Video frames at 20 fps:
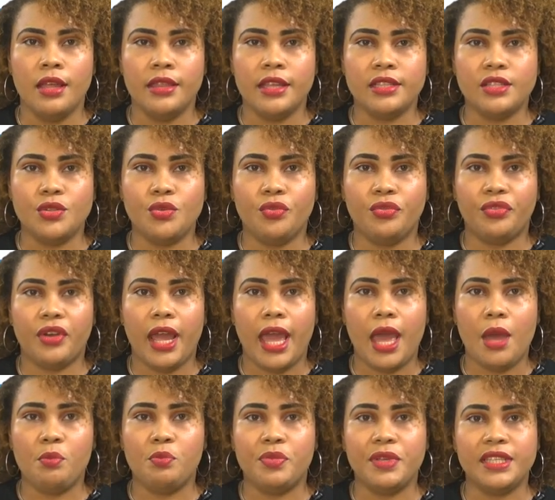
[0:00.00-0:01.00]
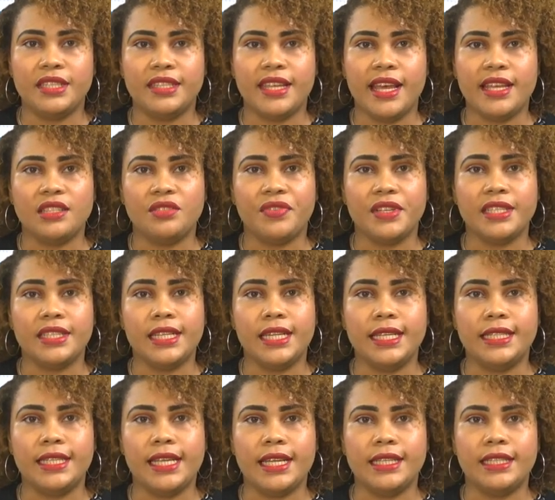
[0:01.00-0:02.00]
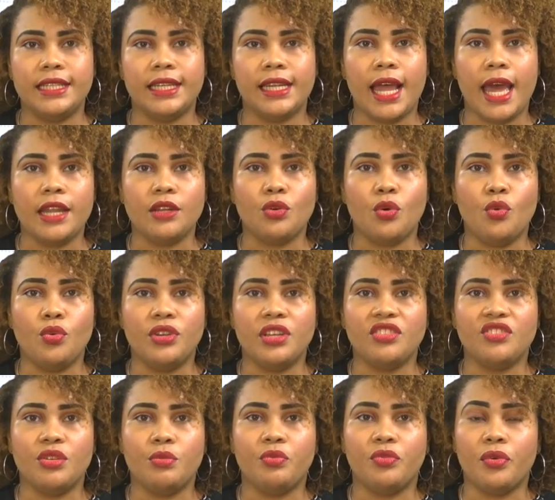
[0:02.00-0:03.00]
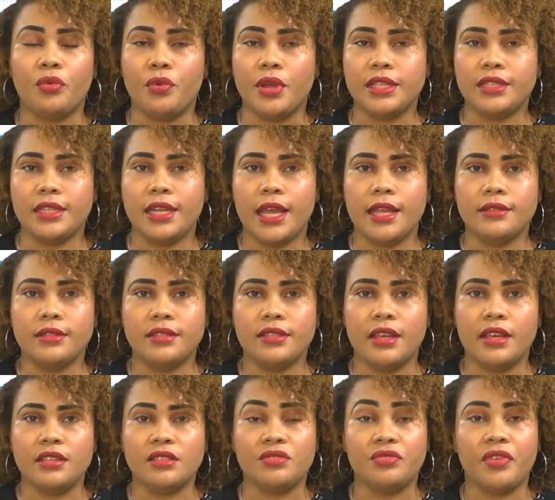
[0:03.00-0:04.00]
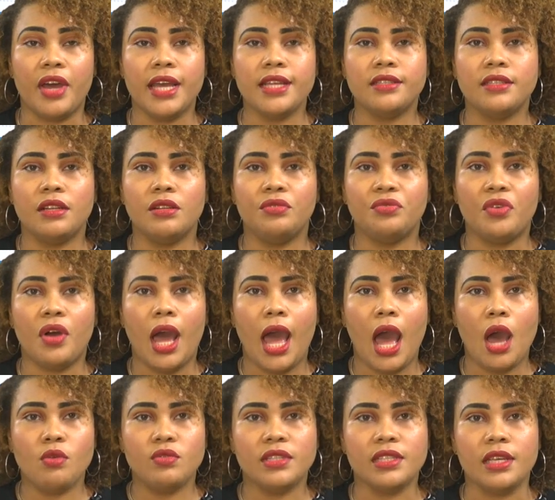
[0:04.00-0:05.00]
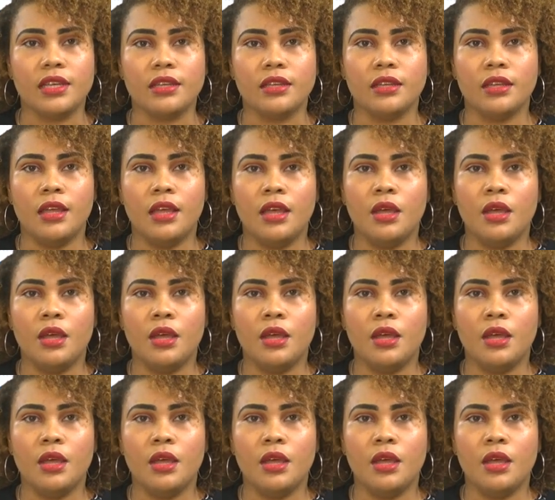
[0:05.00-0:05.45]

The Soufriere M P says facilitating land ownership for residents is vital for housing,